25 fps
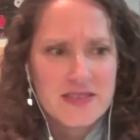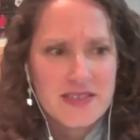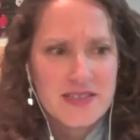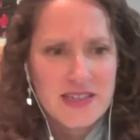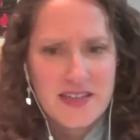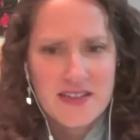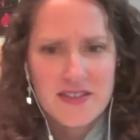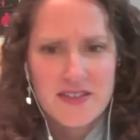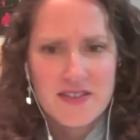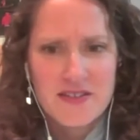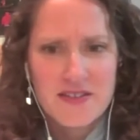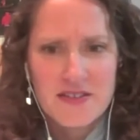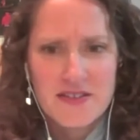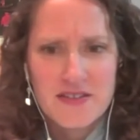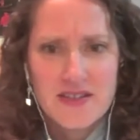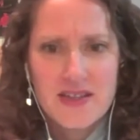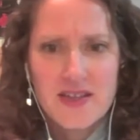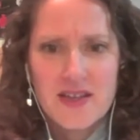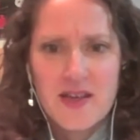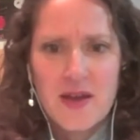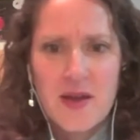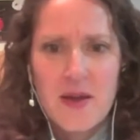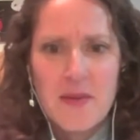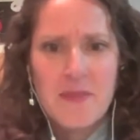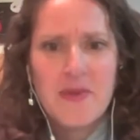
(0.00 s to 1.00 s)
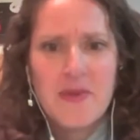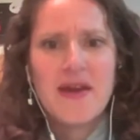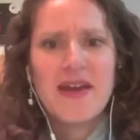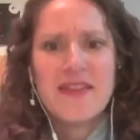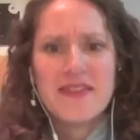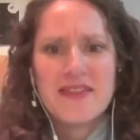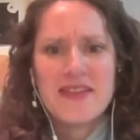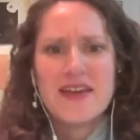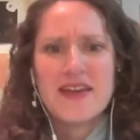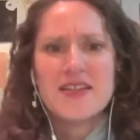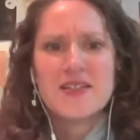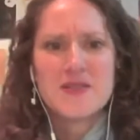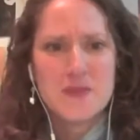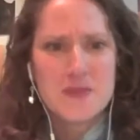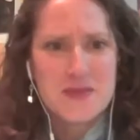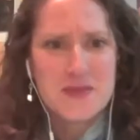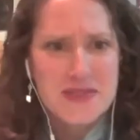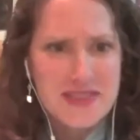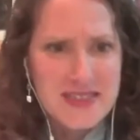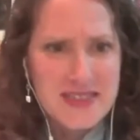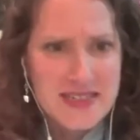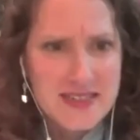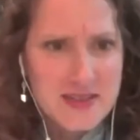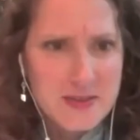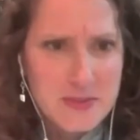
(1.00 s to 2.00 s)
together, but that's
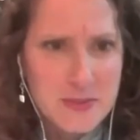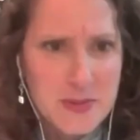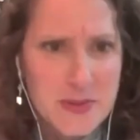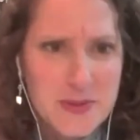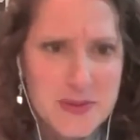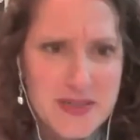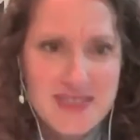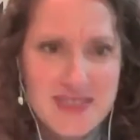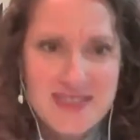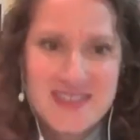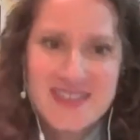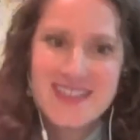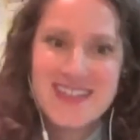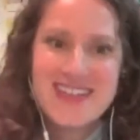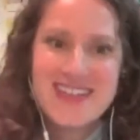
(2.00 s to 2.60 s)
beside the point.